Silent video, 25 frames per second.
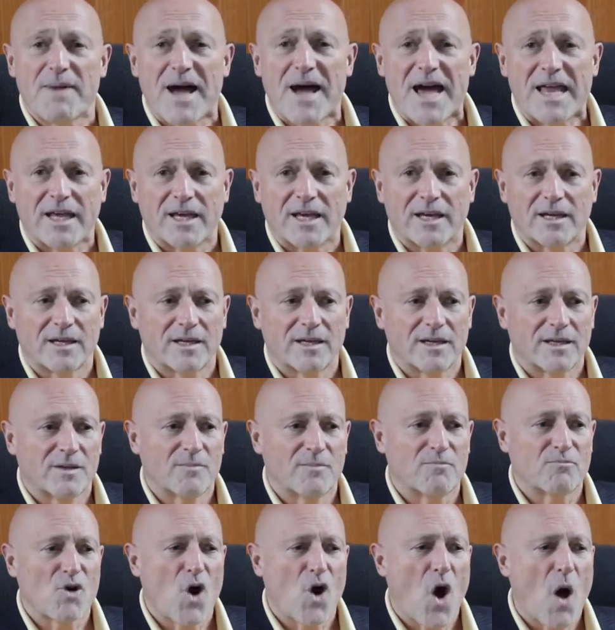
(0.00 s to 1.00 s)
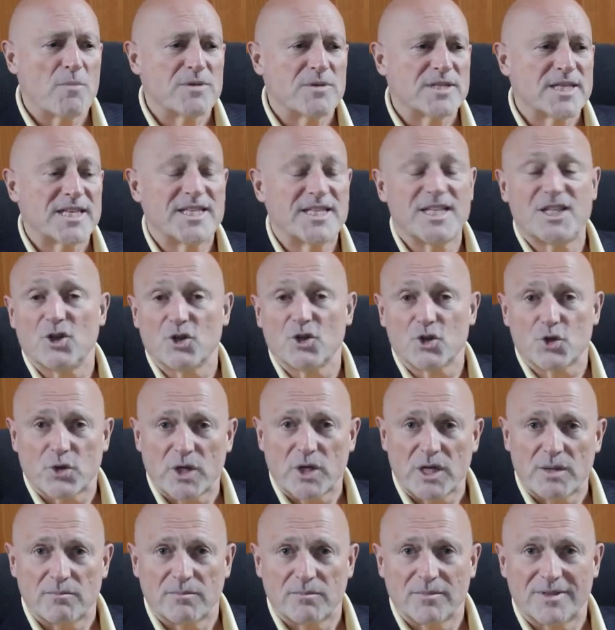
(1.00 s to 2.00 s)
But the phlegmatic, the problem is that
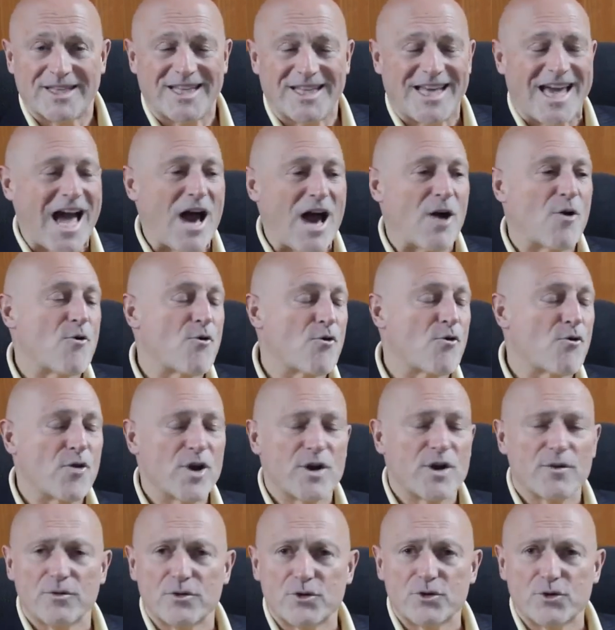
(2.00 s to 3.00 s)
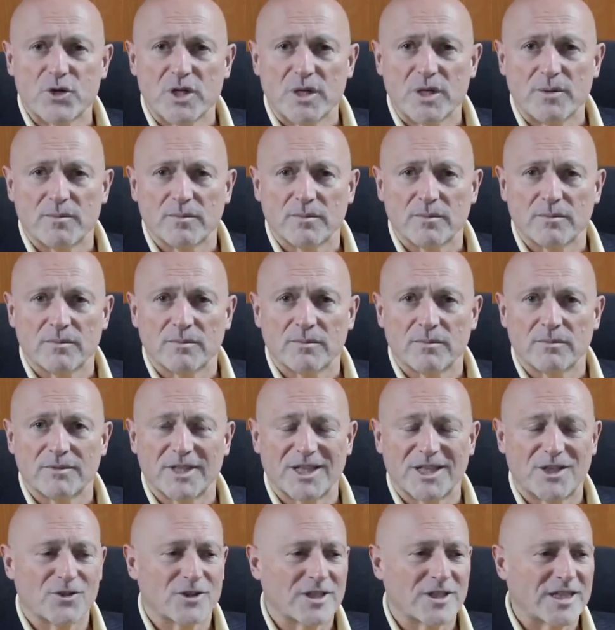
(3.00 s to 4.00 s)
they don't dream. They are afraid of the dream.